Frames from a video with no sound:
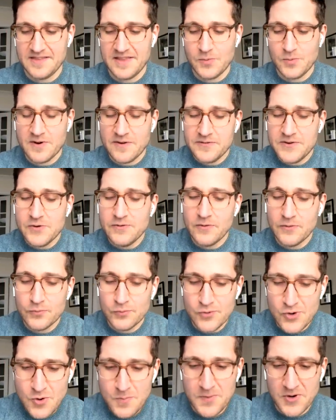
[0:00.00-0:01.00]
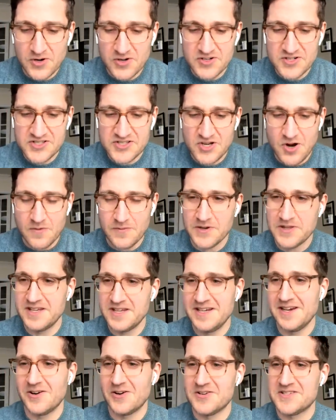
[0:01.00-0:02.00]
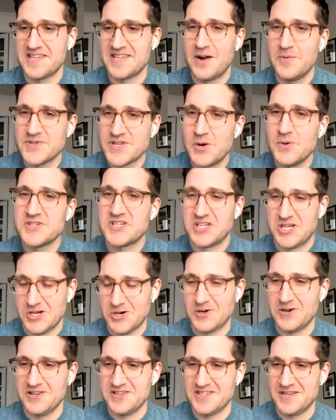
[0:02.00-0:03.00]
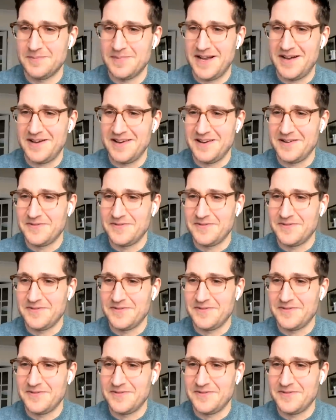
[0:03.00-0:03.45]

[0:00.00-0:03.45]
there were a few rumors over the years that I was always curious about,